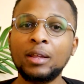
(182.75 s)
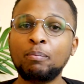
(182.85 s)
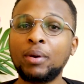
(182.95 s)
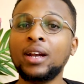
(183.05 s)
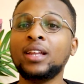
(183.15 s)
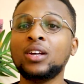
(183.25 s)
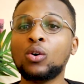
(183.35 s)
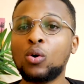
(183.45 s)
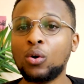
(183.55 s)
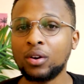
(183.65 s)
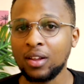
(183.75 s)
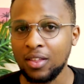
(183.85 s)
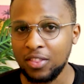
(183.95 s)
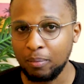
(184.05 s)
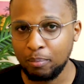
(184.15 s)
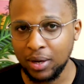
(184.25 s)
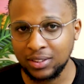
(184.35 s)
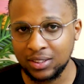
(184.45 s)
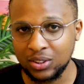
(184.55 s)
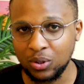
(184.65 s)
depending on the
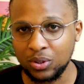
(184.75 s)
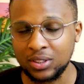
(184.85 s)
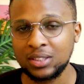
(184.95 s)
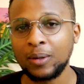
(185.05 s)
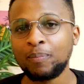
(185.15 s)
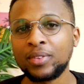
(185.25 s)
purchase cost.